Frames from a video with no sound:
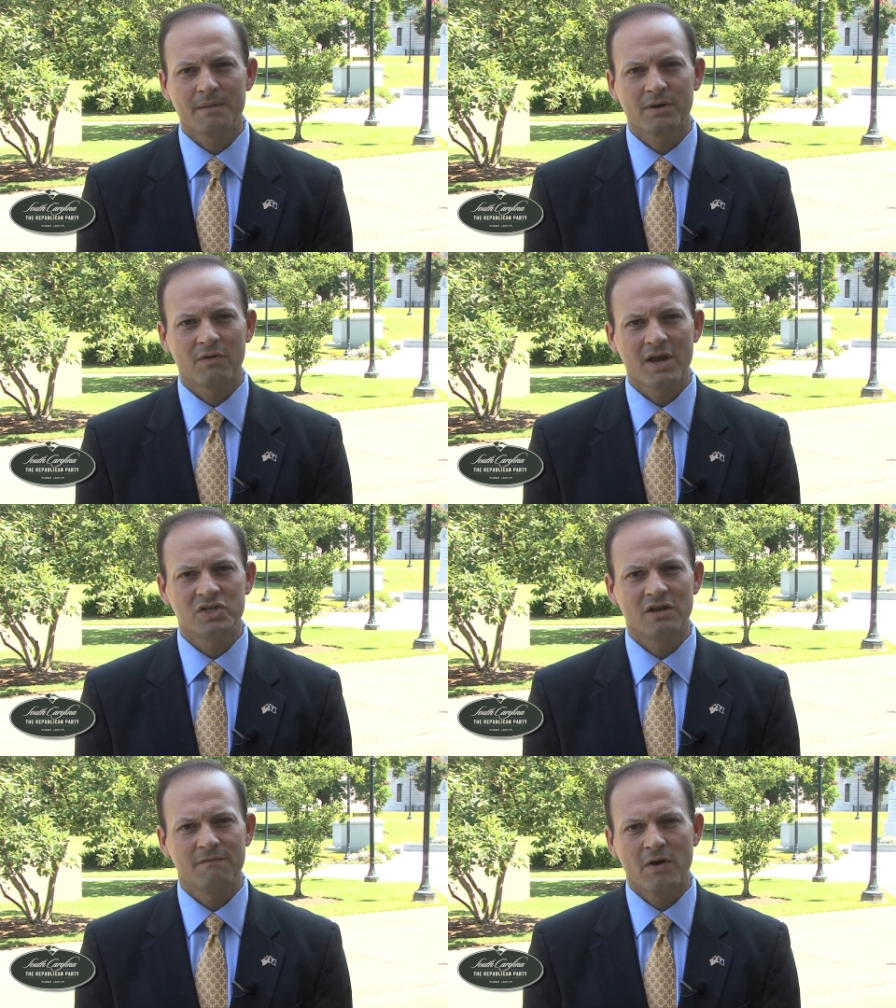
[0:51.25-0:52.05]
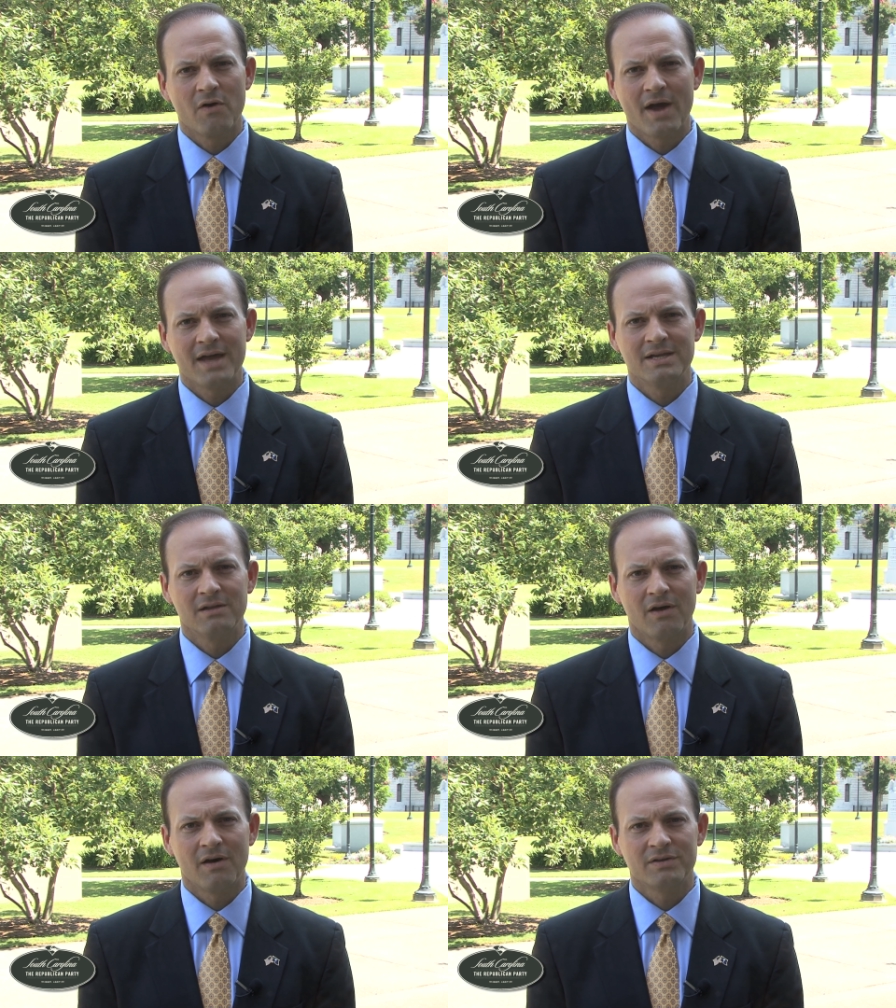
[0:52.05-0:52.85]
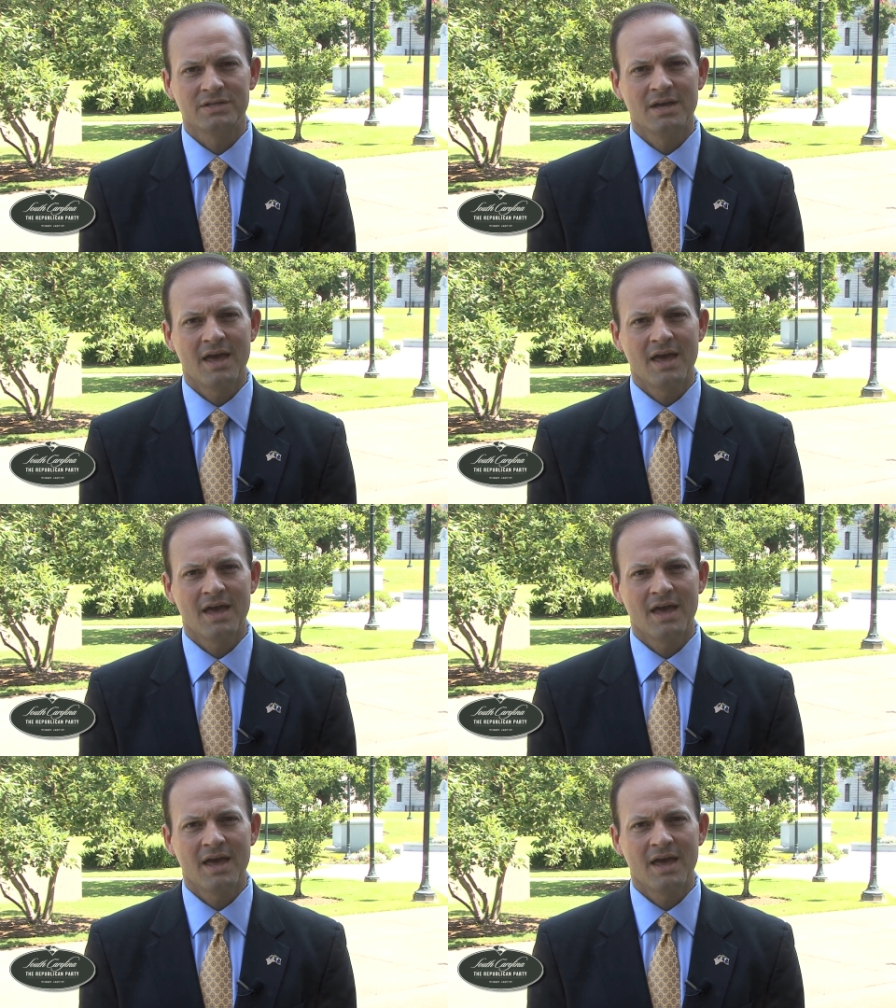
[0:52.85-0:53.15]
immigration and voter ID laws,